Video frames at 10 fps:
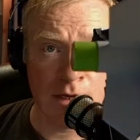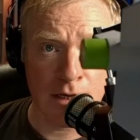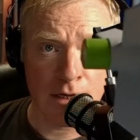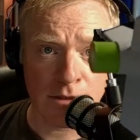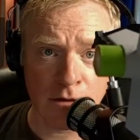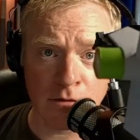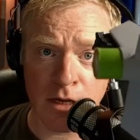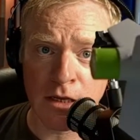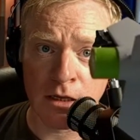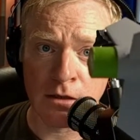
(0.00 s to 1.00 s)
It's
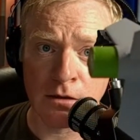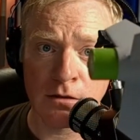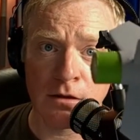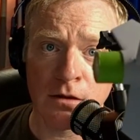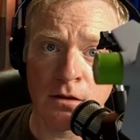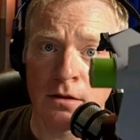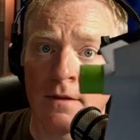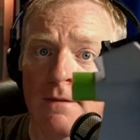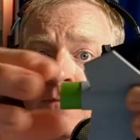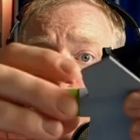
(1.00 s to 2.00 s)
already
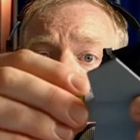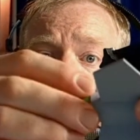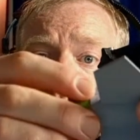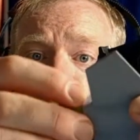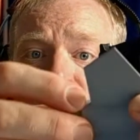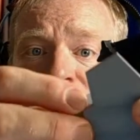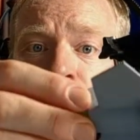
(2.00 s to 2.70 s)
wrapped with tape